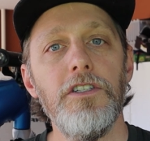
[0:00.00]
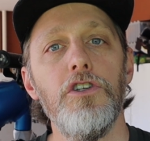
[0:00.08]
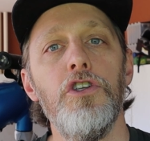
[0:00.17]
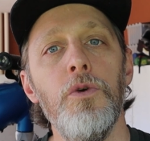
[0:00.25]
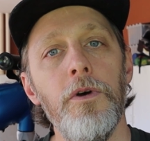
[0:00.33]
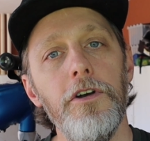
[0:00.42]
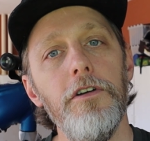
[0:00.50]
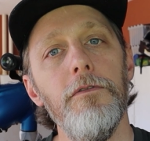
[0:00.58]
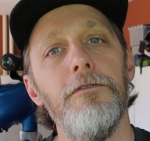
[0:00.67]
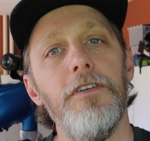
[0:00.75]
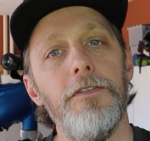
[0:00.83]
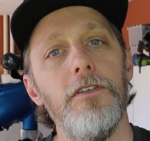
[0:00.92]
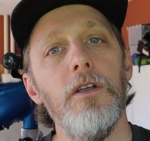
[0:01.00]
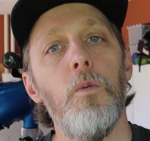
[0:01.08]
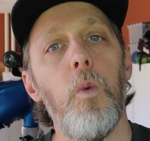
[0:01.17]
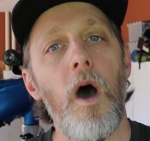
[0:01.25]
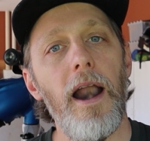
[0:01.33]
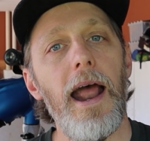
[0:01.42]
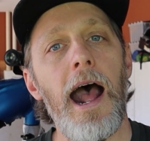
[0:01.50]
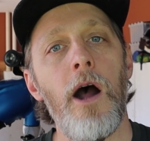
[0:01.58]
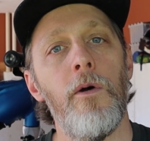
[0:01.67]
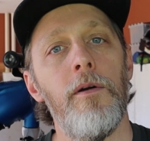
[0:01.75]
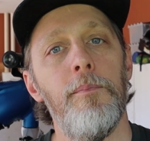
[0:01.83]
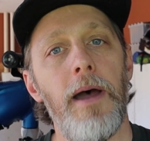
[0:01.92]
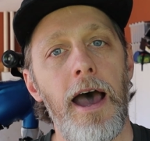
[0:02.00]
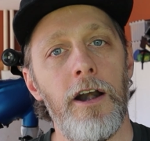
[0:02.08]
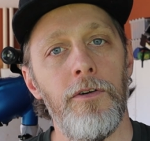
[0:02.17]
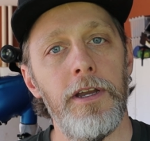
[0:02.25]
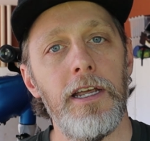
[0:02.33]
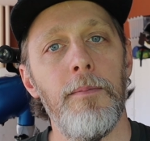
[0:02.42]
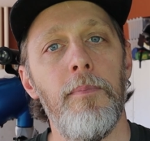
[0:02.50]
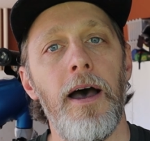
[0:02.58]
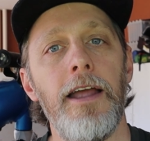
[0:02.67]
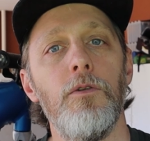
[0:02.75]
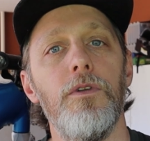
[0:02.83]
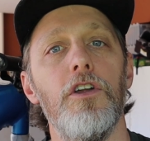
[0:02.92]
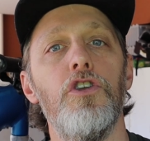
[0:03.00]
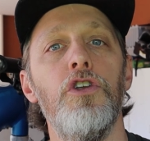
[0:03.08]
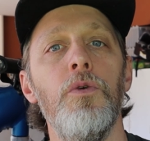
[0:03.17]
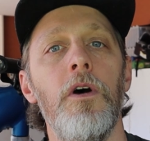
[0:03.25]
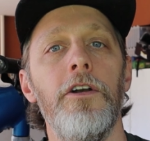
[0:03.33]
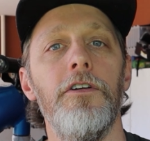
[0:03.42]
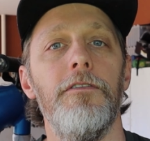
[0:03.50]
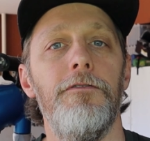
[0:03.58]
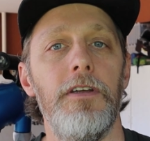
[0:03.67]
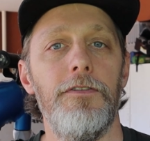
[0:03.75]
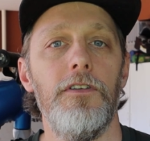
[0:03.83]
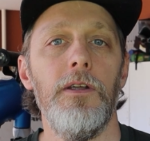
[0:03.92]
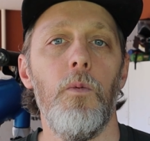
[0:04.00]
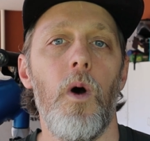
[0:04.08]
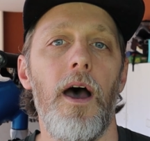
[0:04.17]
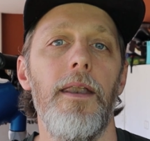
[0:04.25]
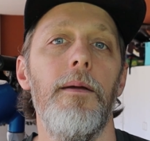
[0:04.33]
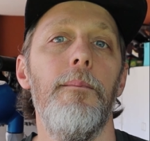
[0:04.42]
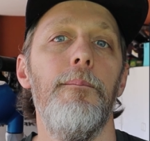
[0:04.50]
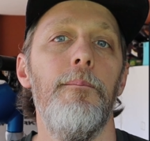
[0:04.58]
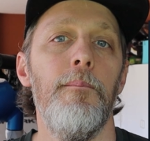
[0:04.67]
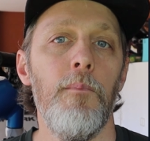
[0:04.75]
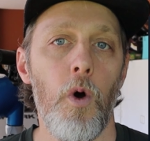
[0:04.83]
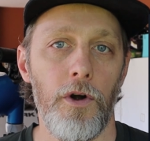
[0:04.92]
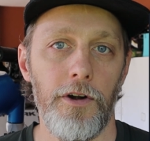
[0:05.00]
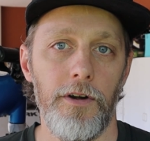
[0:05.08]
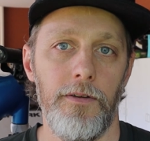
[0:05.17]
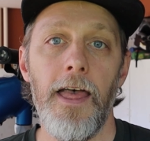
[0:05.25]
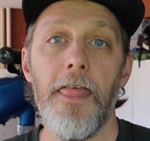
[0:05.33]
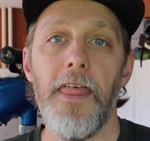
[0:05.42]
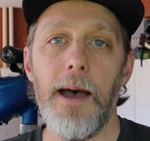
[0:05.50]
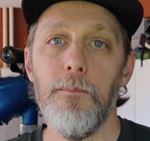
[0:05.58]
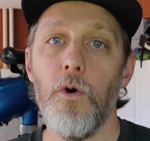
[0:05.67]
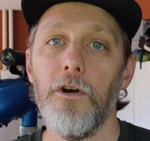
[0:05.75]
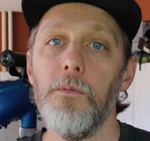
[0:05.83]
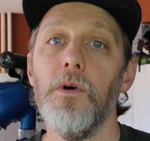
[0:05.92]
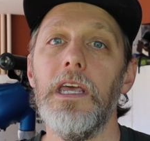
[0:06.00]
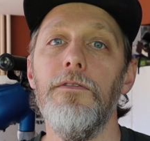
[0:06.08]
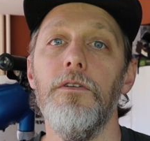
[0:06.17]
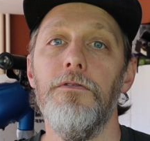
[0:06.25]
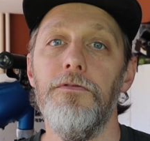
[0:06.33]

it's a 250 watt-hour battery combined with a 250 watt motor. That motor will give you